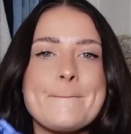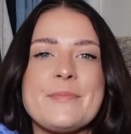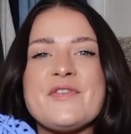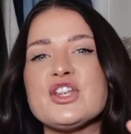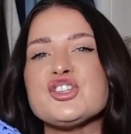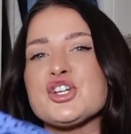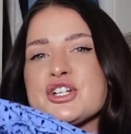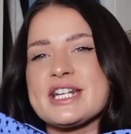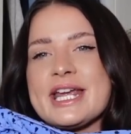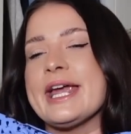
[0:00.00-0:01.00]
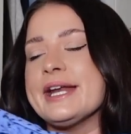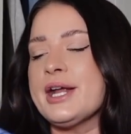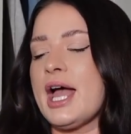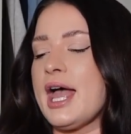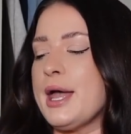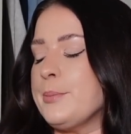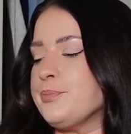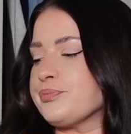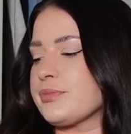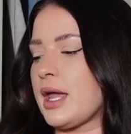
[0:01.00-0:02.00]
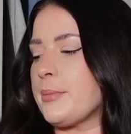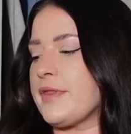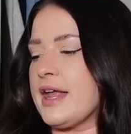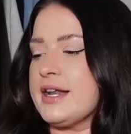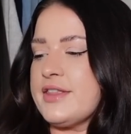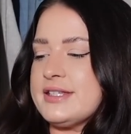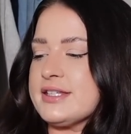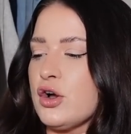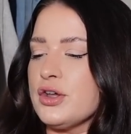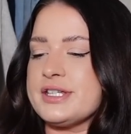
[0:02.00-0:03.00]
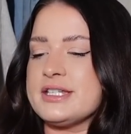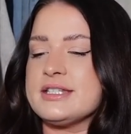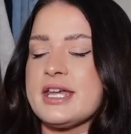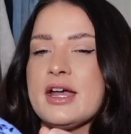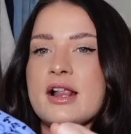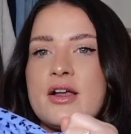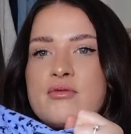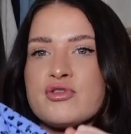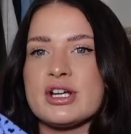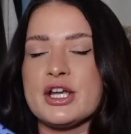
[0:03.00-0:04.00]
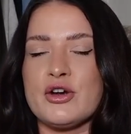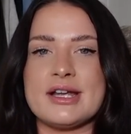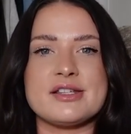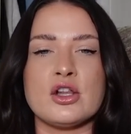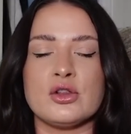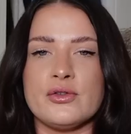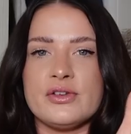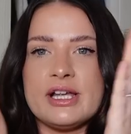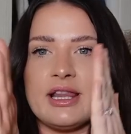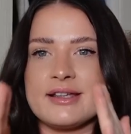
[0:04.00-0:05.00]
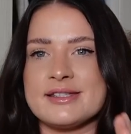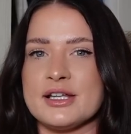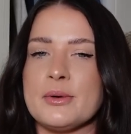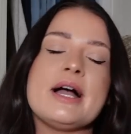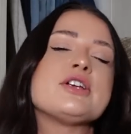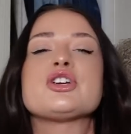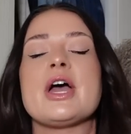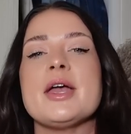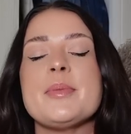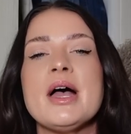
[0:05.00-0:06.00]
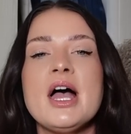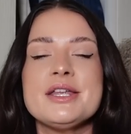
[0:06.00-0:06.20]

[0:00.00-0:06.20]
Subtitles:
feel sucked in, but then this corset detail really creates a lovely like silhouette shape.